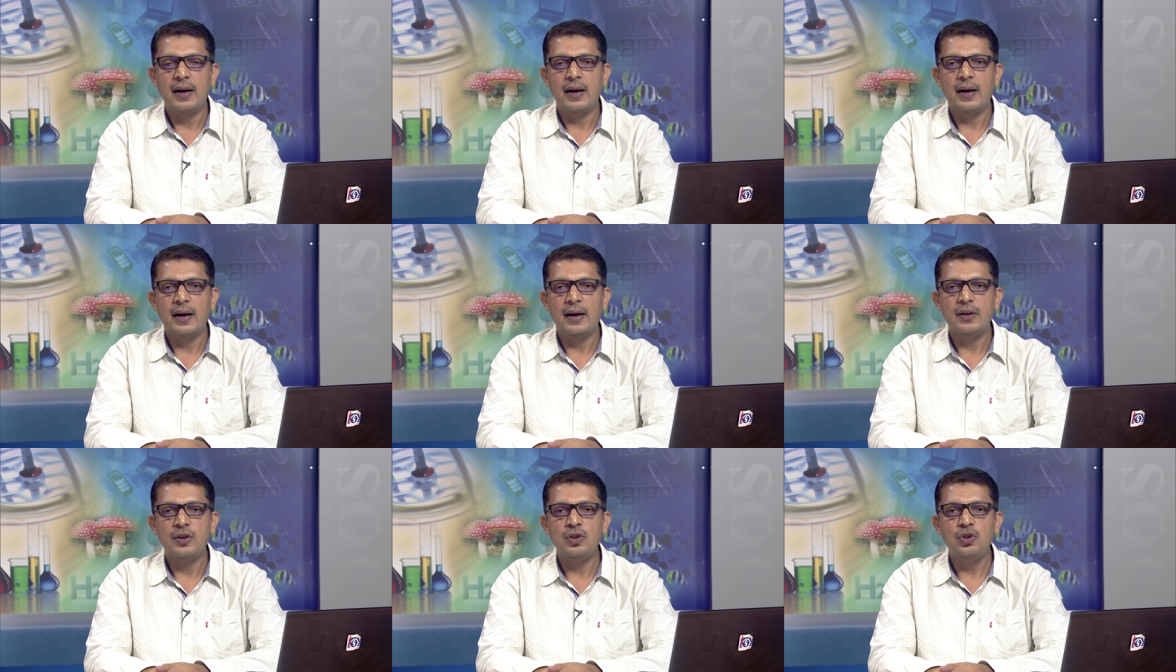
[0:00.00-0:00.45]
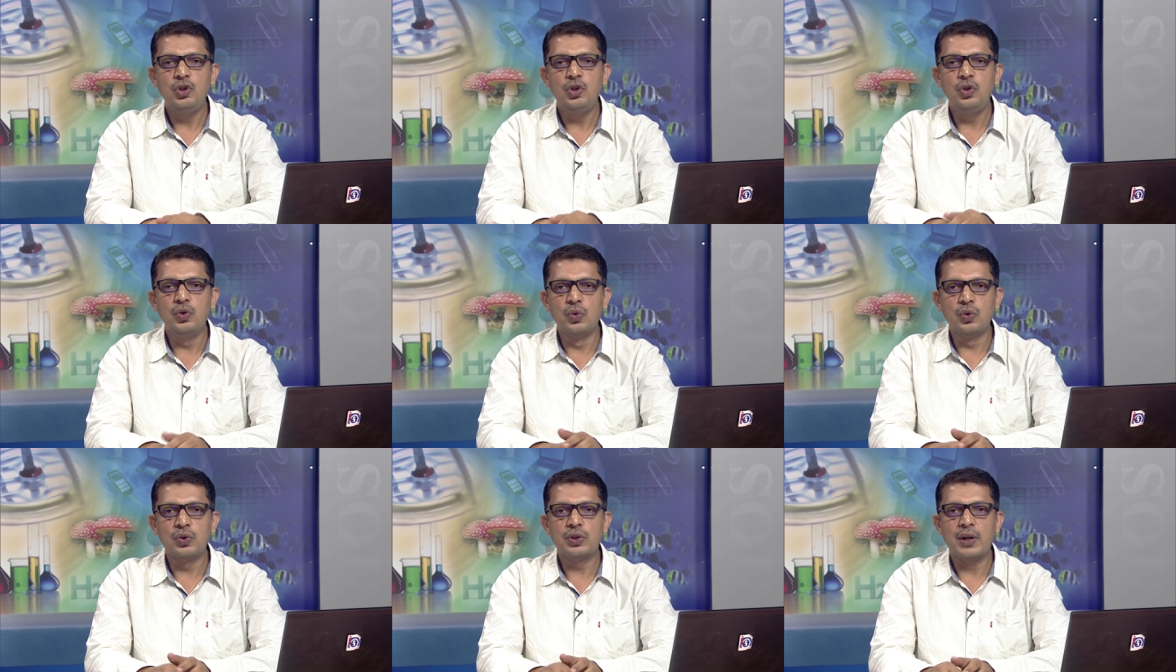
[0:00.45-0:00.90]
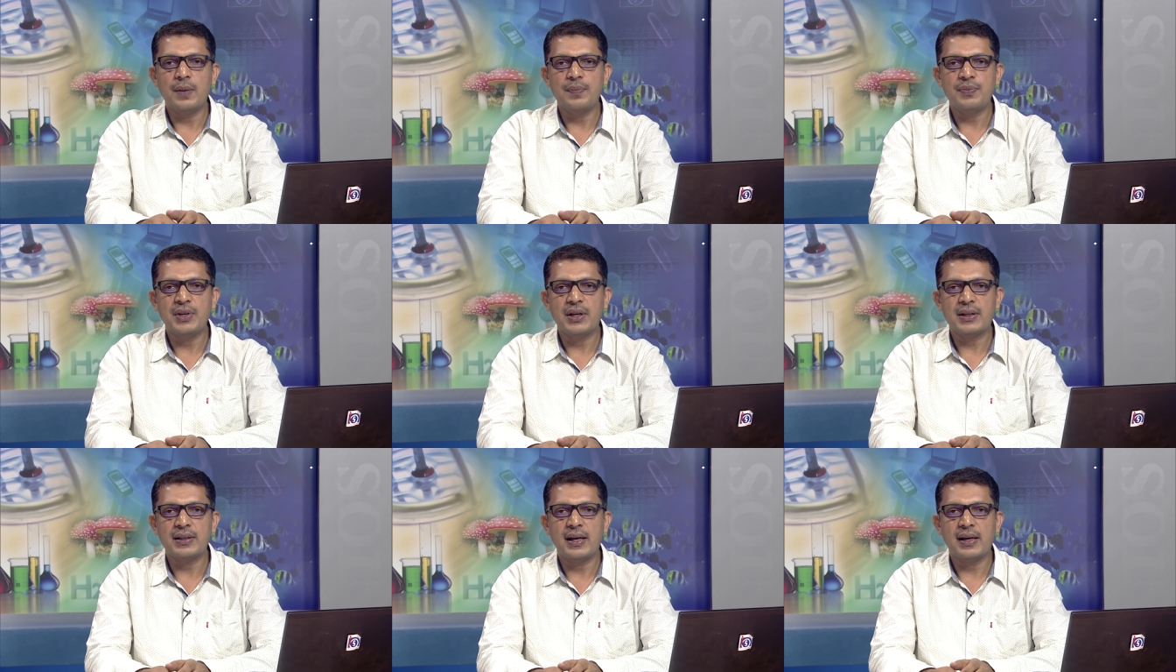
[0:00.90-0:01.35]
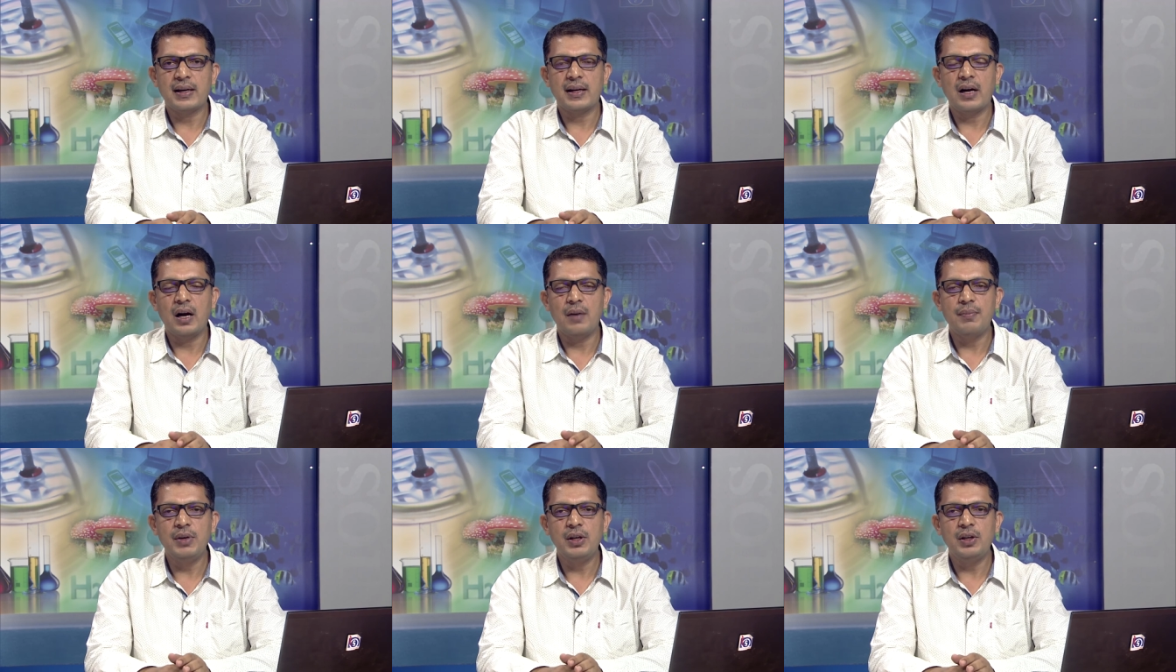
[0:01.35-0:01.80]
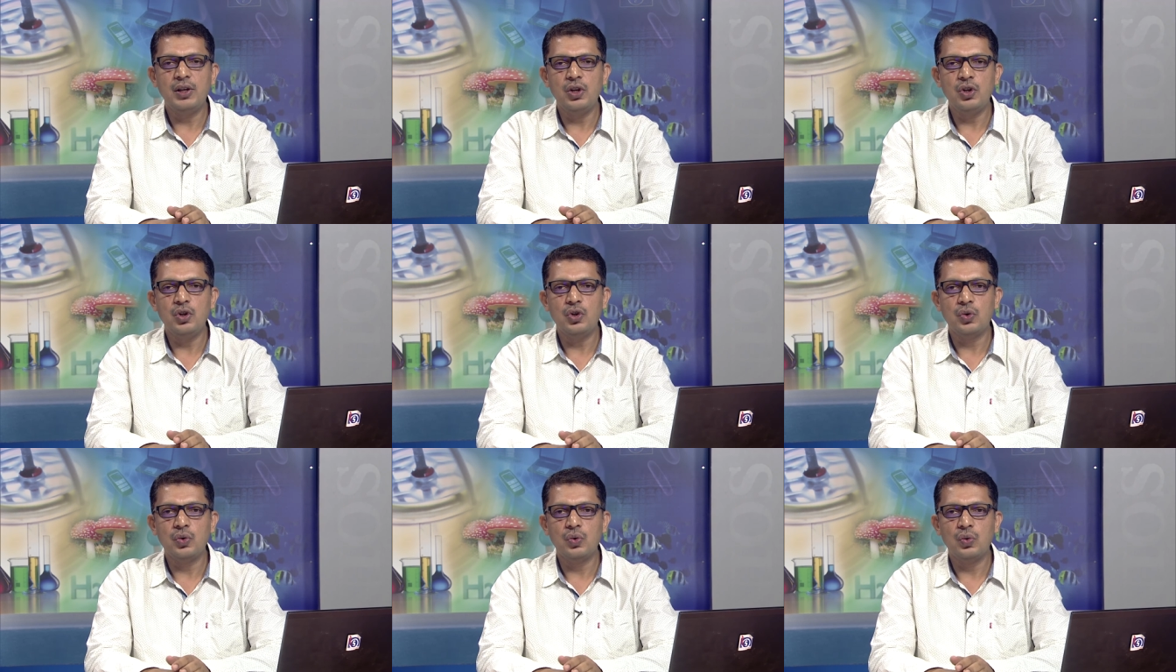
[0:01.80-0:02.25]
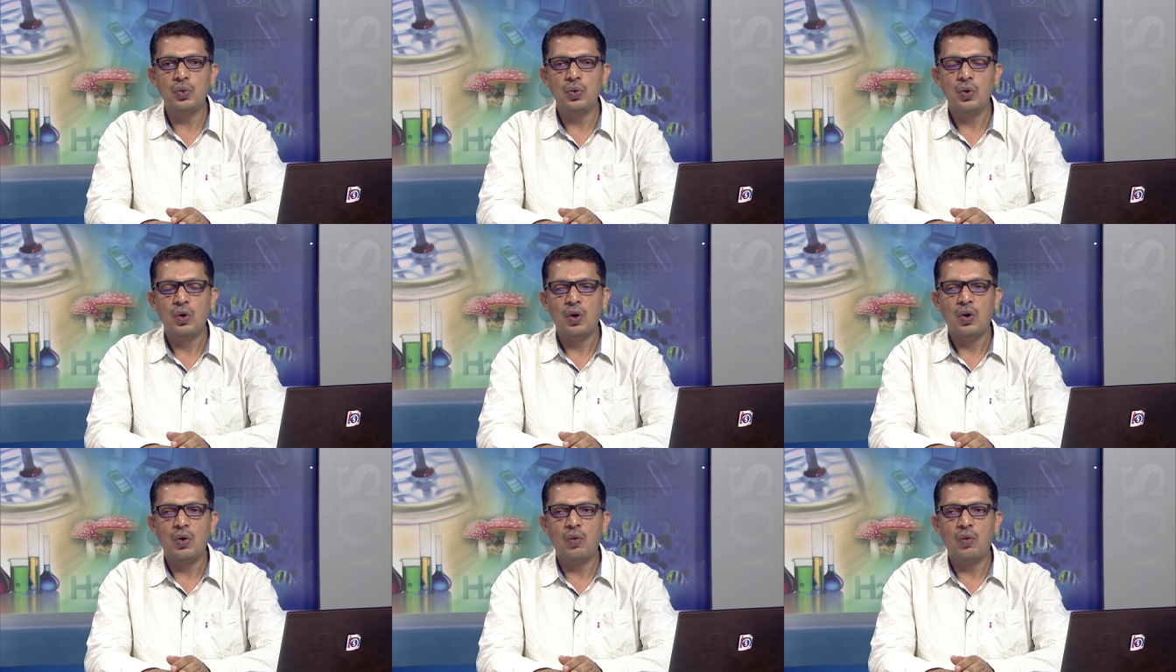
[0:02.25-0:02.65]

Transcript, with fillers: uh, new subjects are coming into